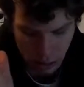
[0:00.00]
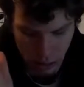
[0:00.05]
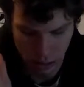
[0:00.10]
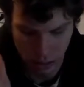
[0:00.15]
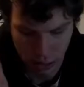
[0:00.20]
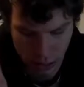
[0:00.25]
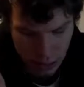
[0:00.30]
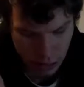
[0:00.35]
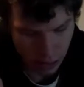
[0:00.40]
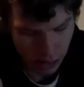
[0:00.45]

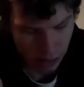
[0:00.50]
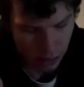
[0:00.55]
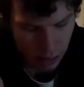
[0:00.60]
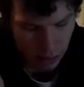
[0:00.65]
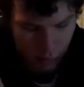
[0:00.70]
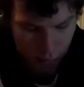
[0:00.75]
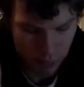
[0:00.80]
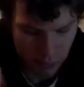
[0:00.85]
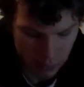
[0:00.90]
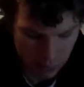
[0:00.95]
You gotta have
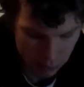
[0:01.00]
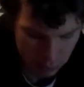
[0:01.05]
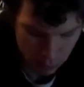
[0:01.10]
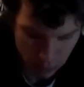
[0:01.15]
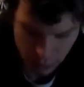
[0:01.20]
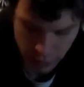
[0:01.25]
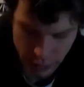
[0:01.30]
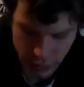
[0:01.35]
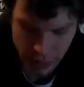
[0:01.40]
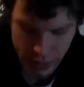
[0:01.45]
it. It's one
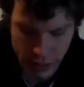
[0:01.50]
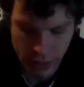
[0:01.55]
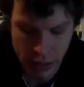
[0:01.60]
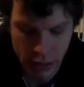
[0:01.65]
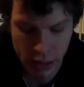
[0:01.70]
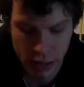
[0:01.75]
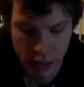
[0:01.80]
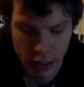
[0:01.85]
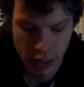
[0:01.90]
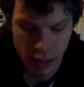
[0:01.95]
of the key
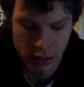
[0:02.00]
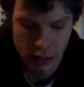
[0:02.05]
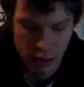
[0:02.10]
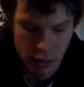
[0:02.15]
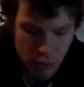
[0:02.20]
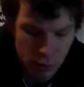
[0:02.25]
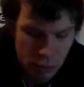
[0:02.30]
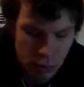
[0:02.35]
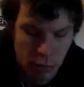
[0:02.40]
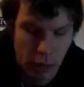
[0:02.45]
things. It's
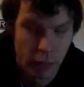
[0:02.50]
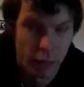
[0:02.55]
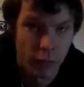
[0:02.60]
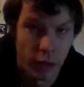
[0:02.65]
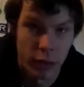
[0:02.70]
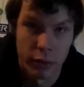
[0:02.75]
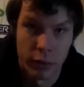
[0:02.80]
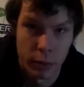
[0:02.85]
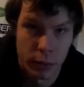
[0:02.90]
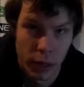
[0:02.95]
one of my
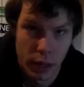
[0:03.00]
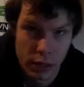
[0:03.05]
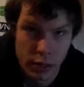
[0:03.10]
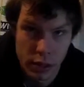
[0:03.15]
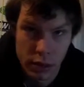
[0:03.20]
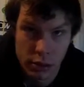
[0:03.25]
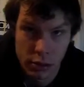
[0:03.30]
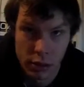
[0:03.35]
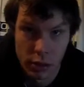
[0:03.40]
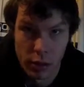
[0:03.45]
favorite baits to
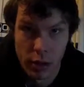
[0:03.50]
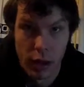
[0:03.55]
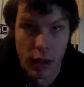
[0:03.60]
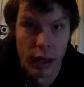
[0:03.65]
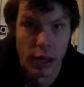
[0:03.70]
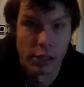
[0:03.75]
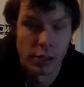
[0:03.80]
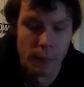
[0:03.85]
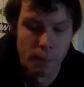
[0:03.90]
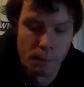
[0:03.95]
throw.
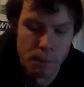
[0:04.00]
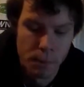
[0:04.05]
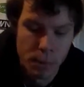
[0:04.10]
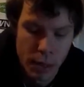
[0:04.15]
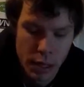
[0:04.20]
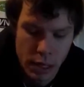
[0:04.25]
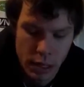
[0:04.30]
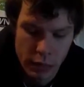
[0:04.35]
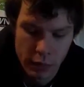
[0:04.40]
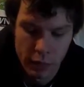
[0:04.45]
The
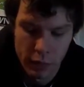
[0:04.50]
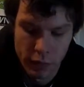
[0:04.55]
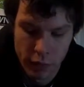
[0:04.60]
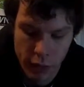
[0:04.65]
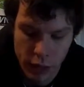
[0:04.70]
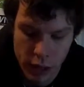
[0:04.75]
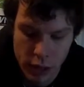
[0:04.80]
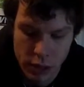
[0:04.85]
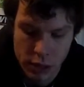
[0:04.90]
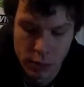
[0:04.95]
big
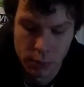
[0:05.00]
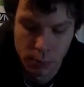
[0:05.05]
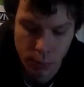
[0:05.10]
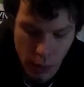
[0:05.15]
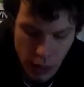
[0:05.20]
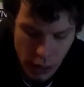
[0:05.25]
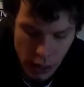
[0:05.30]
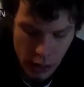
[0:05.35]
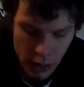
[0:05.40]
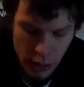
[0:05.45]
fish bait.